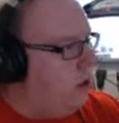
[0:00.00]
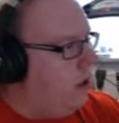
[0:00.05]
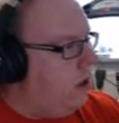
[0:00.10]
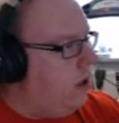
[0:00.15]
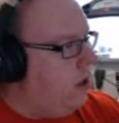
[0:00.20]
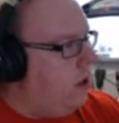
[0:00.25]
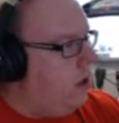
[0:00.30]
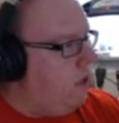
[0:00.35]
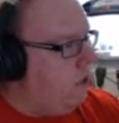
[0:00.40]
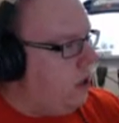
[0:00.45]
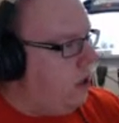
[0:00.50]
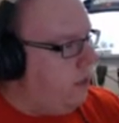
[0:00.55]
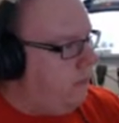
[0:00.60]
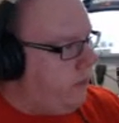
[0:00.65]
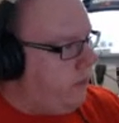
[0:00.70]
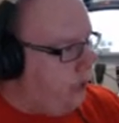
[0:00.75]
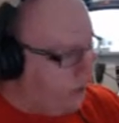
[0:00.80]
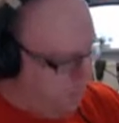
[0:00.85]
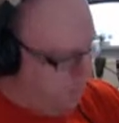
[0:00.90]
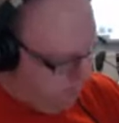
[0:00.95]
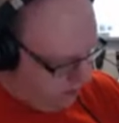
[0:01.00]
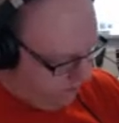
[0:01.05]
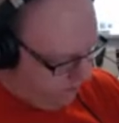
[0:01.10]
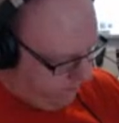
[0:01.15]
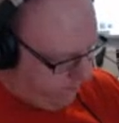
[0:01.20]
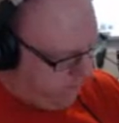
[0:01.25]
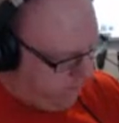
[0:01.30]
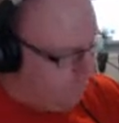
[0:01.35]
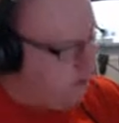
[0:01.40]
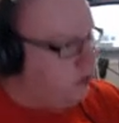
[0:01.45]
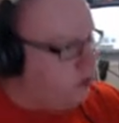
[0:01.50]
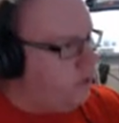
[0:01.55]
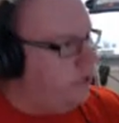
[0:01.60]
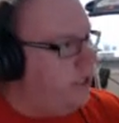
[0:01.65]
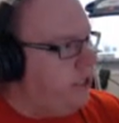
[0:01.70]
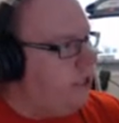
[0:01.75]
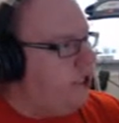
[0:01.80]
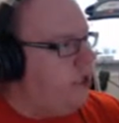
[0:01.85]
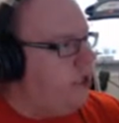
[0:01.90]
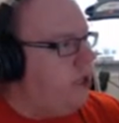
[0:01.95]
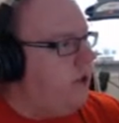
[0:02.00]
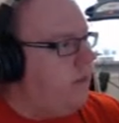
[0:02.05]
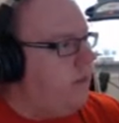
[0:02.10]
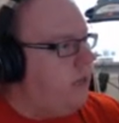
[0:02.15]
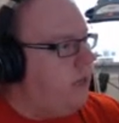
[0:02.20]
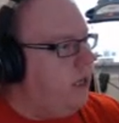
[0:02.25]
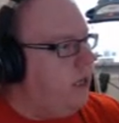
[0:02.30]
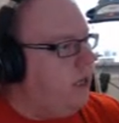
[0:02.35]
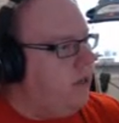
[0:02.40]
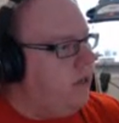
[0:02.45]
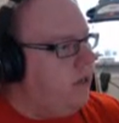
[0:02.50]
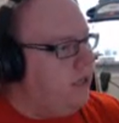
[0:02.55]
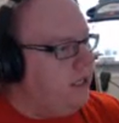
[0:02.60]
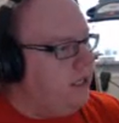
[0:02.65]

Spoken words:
Oh, something I forgot to mention. The